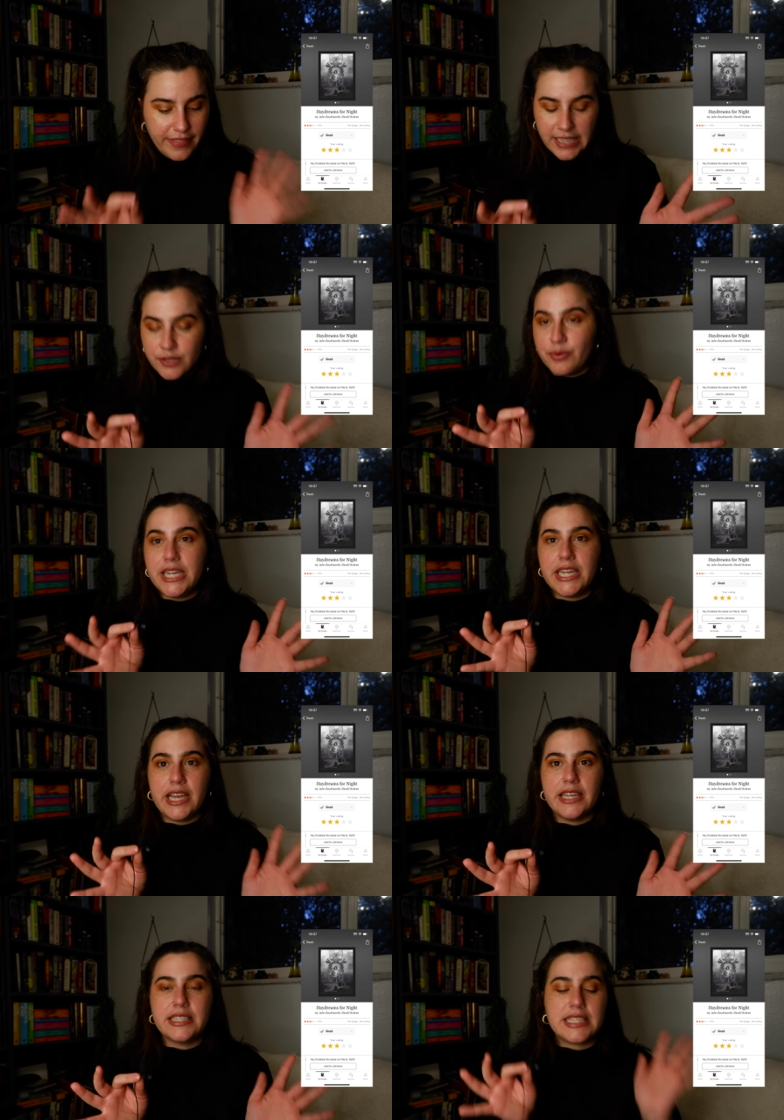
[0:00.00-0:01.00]
That's what it
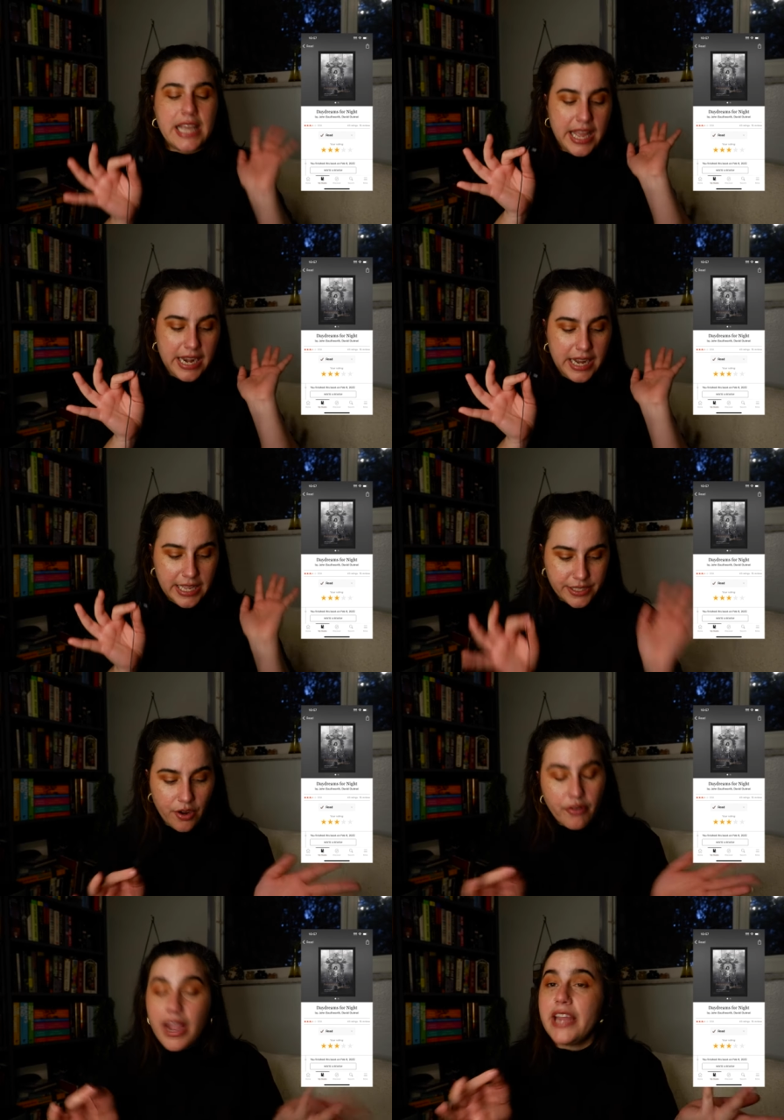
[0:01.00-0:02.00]
is, and
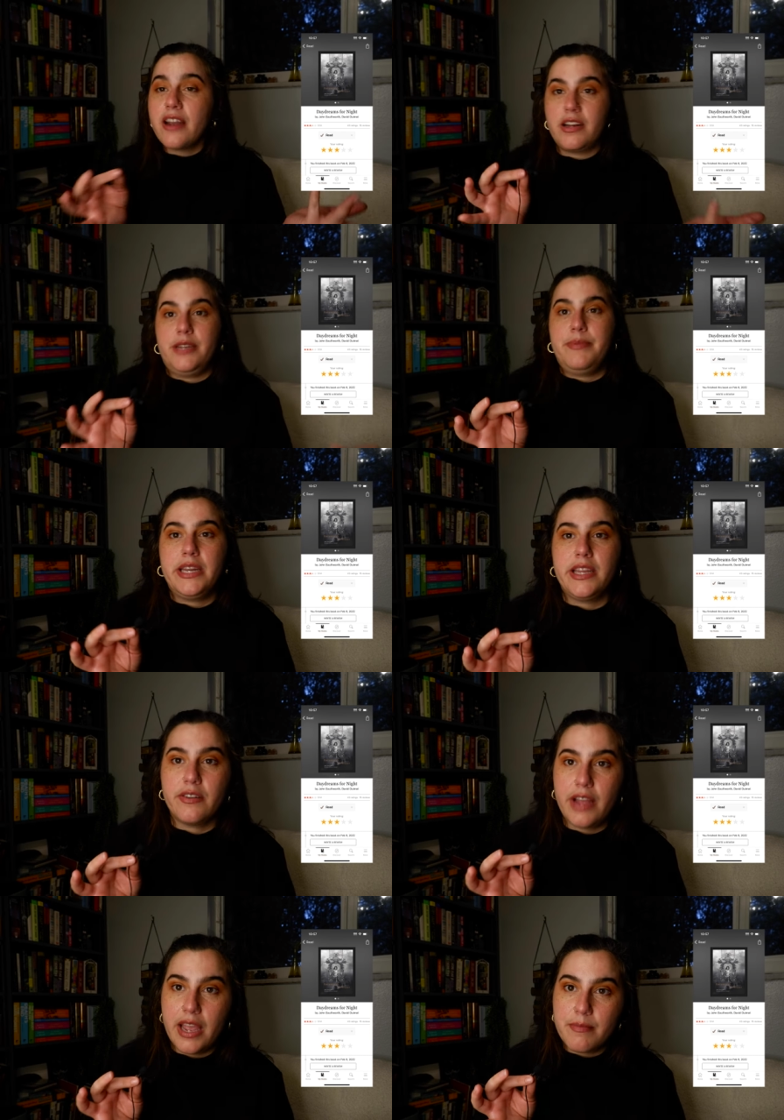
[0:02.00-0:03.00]
it's okay not to be
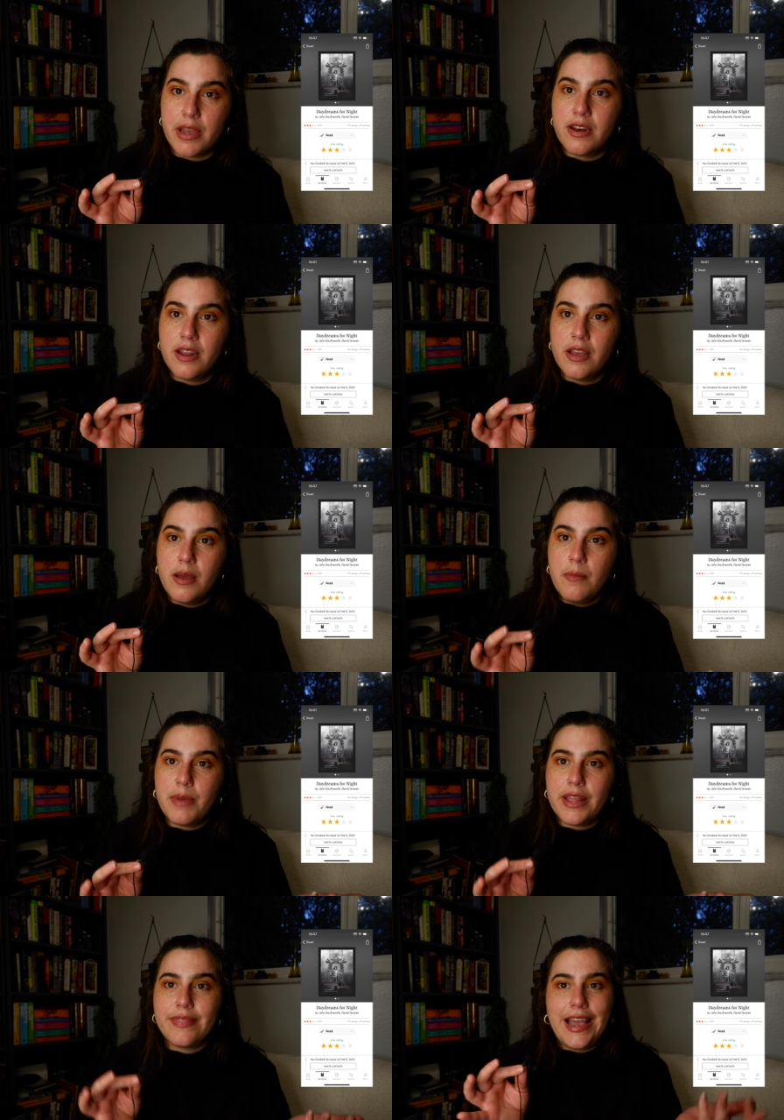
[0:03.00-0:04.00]
Neil Gaiman,
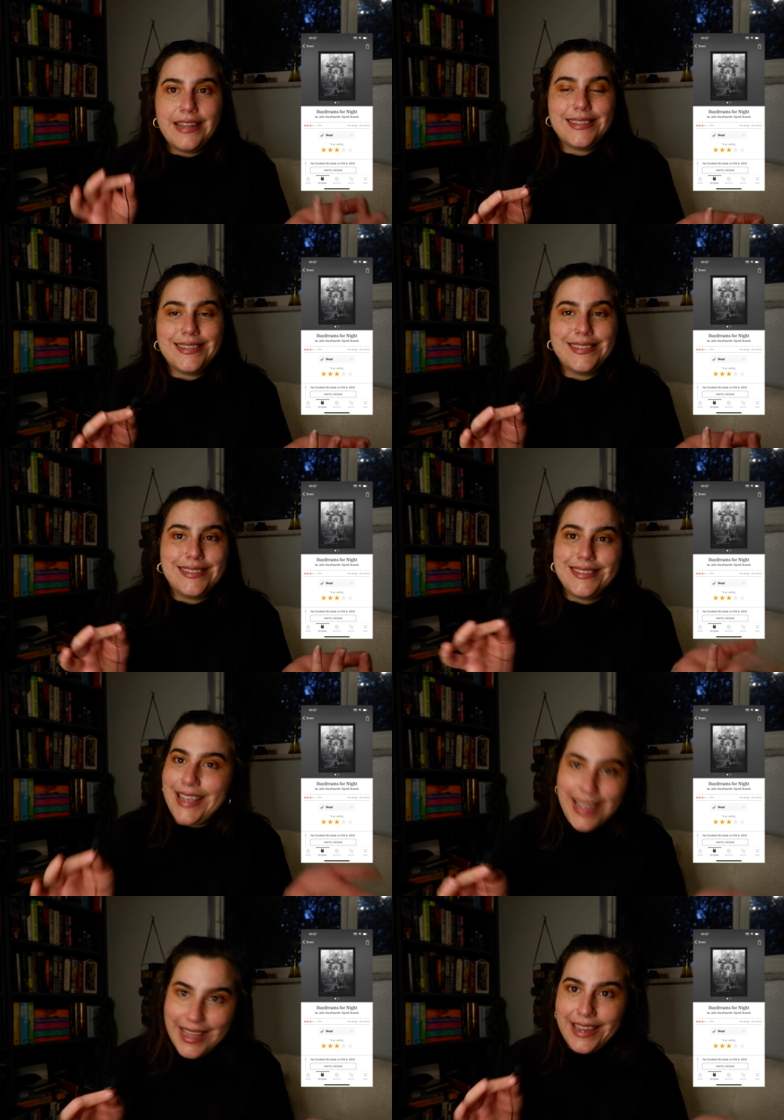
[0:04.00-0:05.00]
but that's
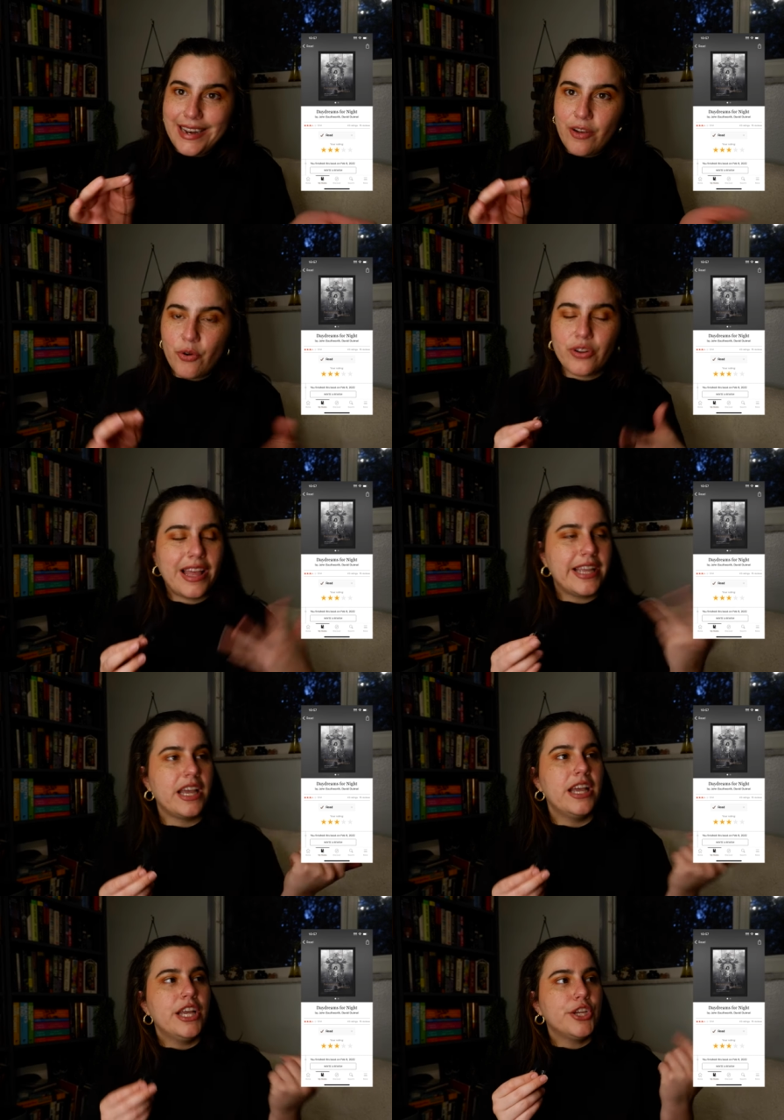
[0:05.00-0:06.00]
it. Or
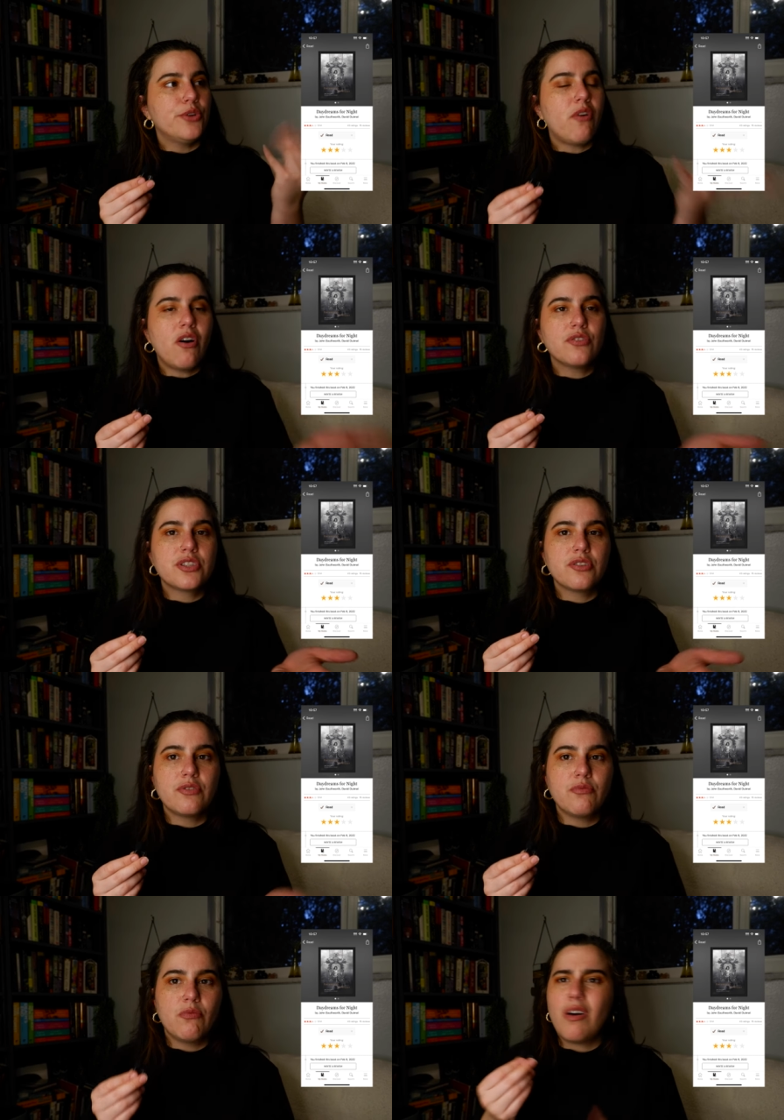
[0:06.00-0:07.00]
like you
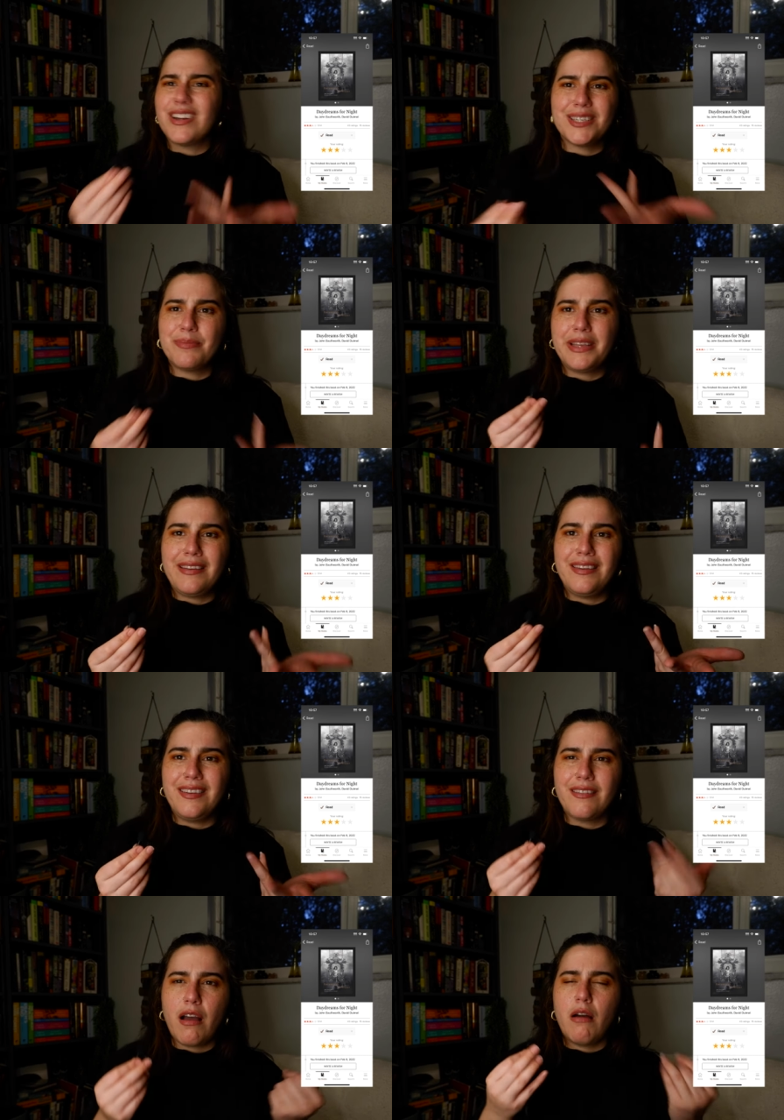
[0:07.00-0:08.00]
also want to
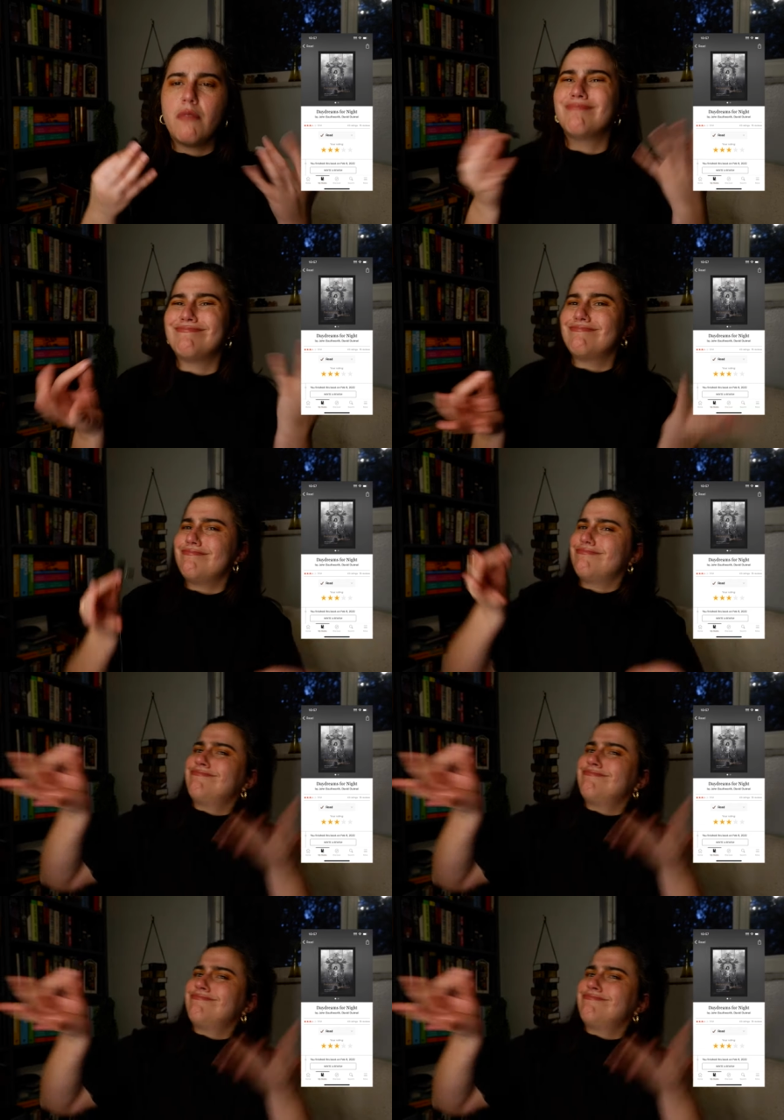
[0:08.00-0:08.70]
be Tim